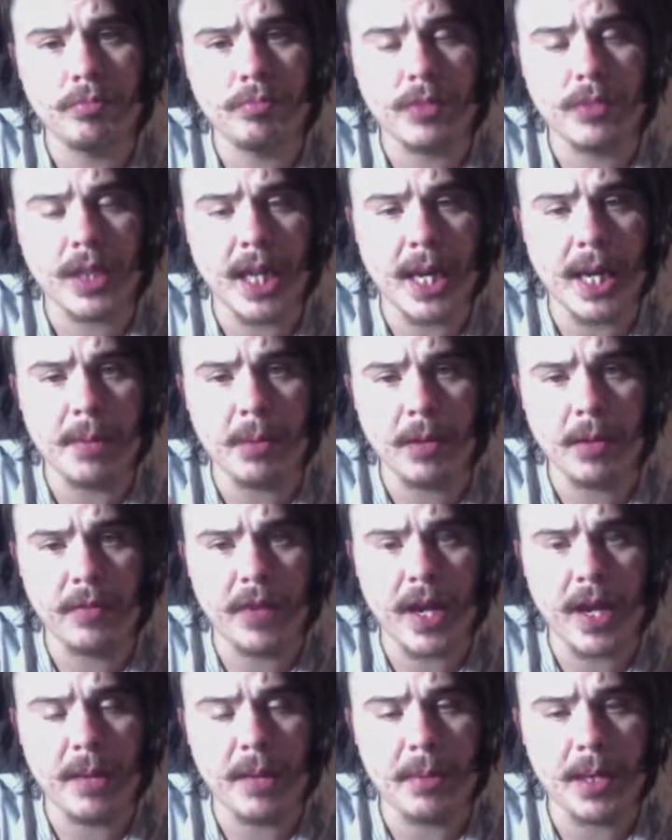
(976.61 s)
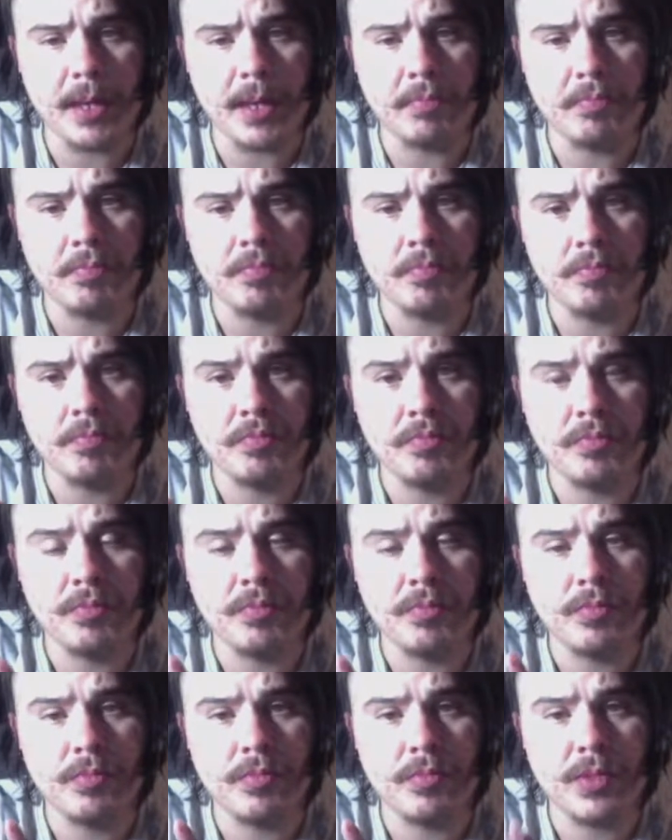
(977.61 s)
Keep on vaping.
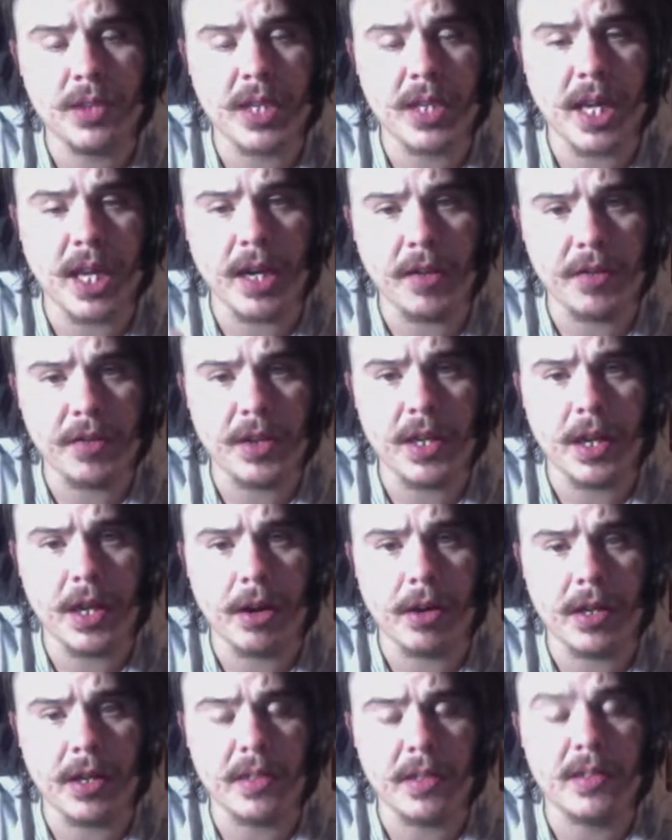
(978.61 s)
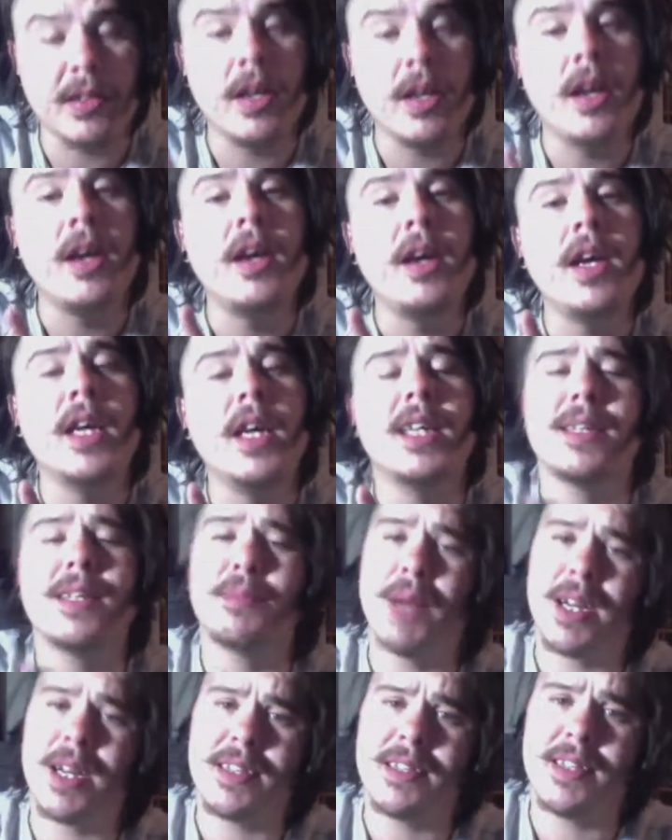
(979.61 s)
Stay off the durries as
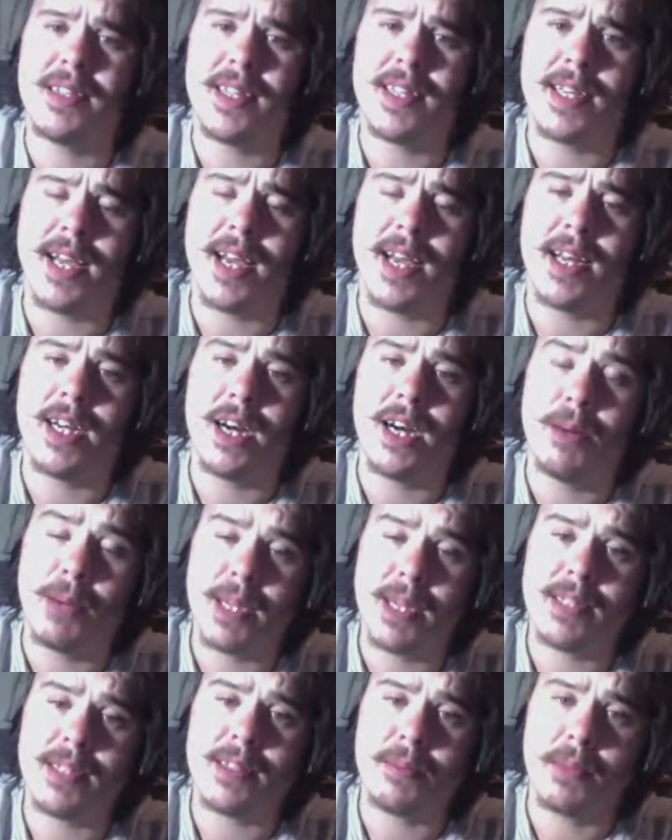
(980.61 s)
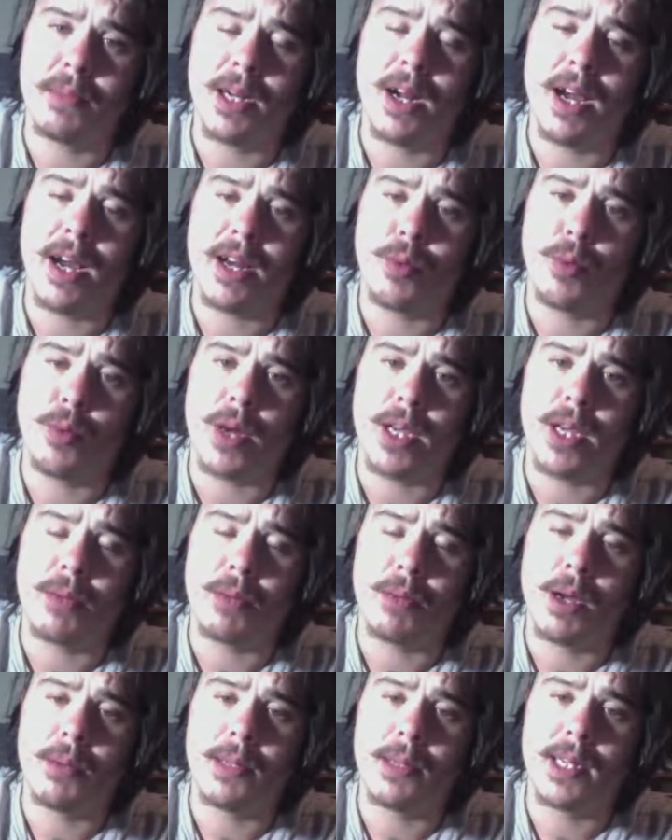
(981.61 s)
much as you can. I must admit I had a weak
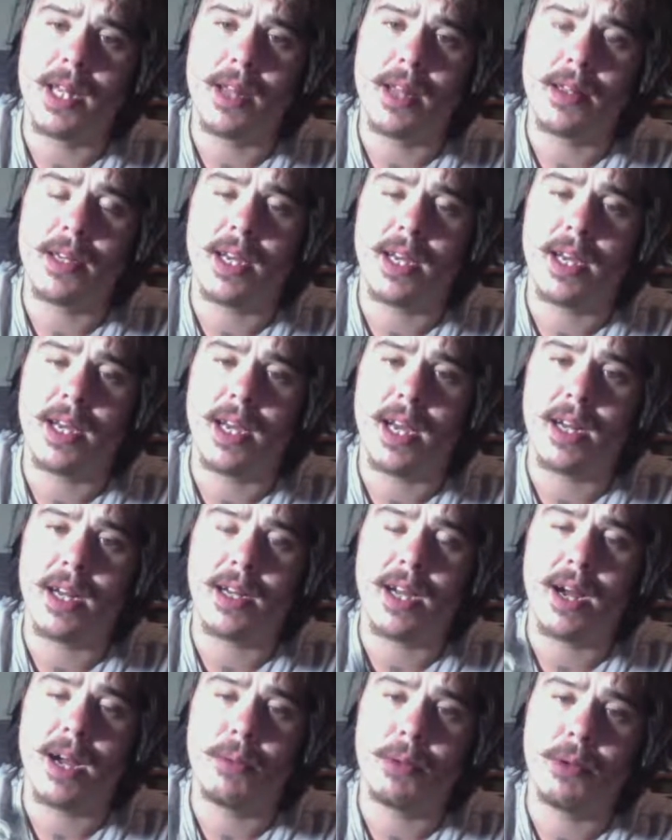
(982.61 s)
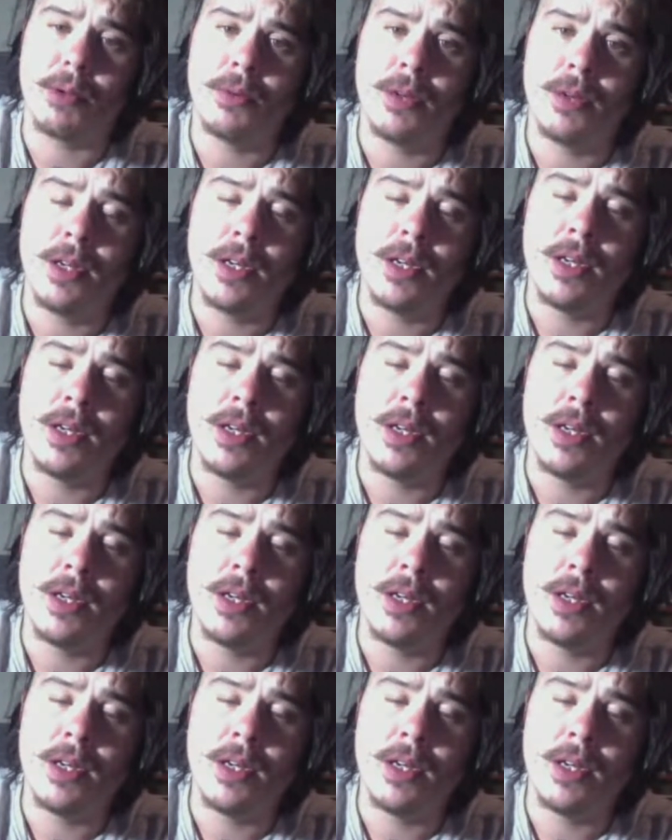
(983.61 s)
moment the other day. I had a couple.